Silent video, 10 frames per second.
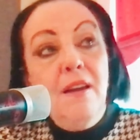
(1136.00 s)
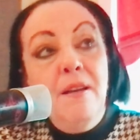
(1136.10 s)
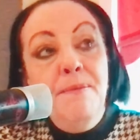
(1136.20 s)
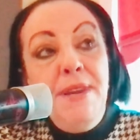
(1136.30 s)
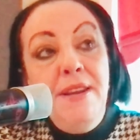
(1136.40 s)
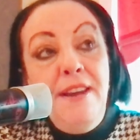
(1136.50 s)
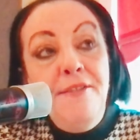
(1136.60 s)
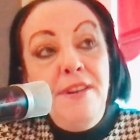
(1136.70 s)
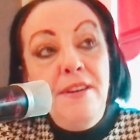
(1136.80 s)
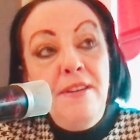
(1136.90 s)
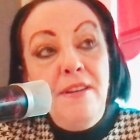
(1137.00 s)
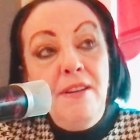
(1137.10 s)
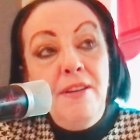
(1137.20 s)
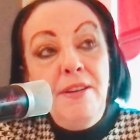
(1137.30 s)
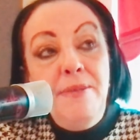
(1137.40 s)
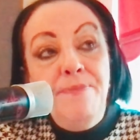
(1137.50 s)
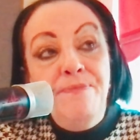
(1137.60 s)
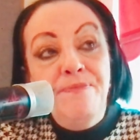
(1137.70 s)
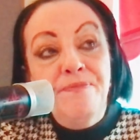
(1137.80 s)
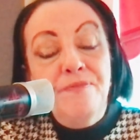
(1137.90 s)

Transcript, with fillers: I'm being given um,